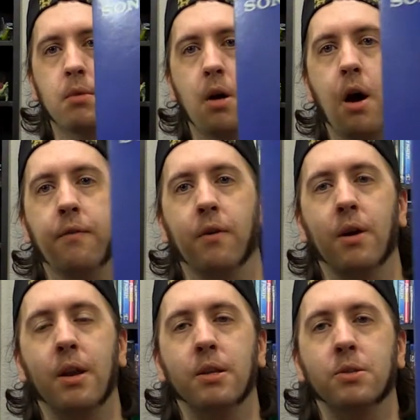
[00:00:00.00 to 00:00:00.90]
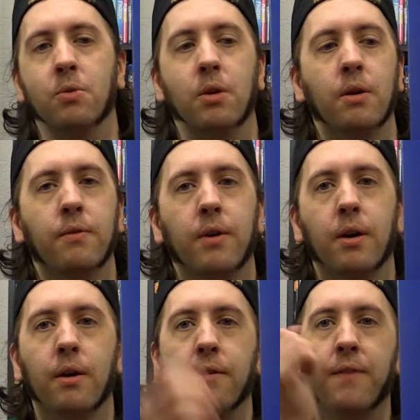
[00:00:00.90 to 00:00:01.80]
offer any sort
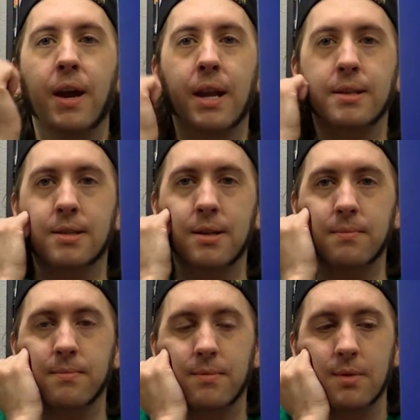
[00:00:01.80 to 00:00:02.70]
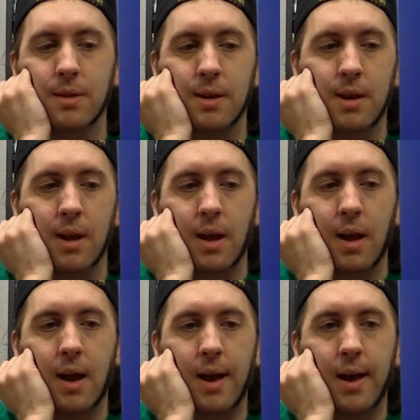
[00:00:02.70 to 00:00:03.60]
of financing,
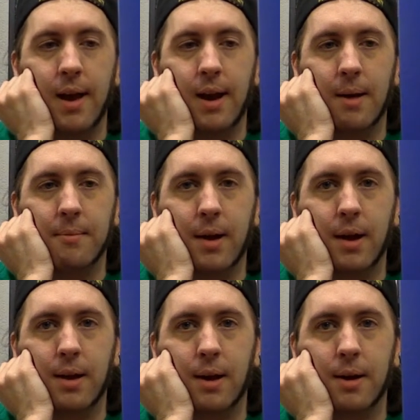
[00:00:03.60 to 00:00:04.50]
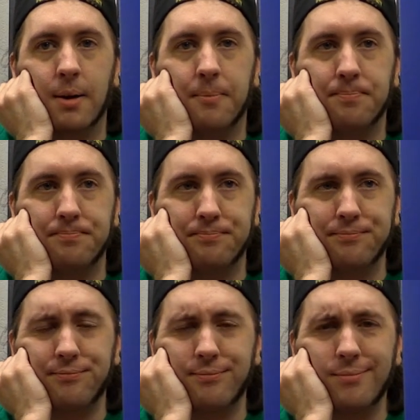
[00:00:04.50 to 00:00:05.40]
and I'm like,
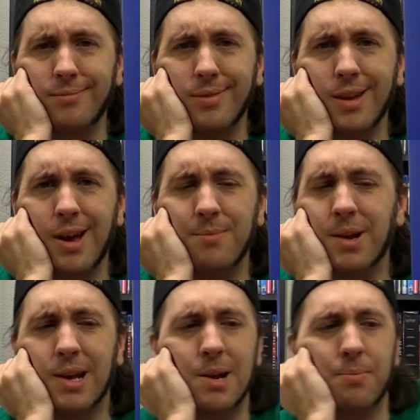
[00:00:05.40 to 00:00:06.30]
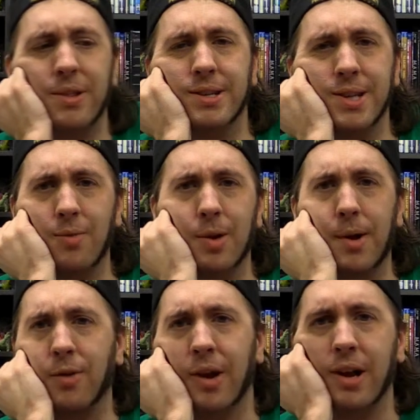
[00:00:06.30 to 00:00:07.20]
I'm not gonna put this on one of
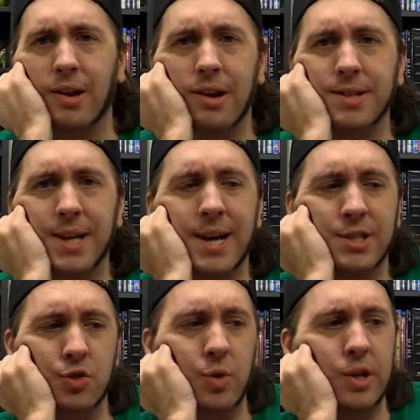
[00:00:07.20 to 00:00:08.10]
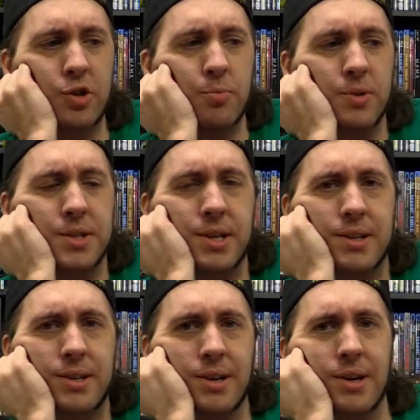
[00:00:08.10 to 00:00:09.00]
my credit cards that has
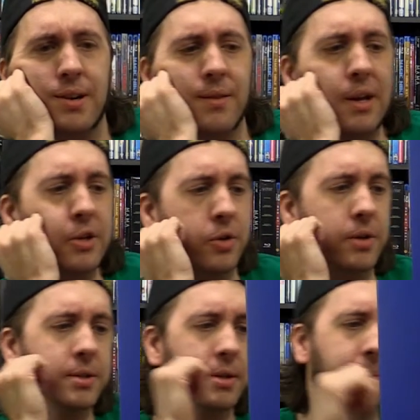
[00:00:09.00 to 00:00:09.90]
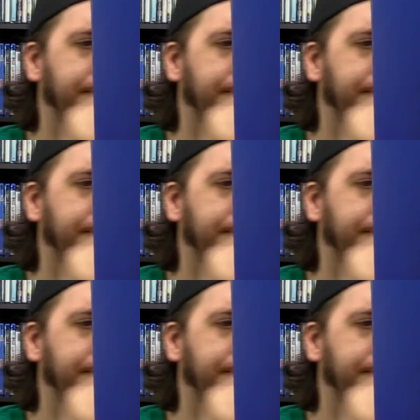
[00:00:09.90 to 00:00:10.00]
22% interest,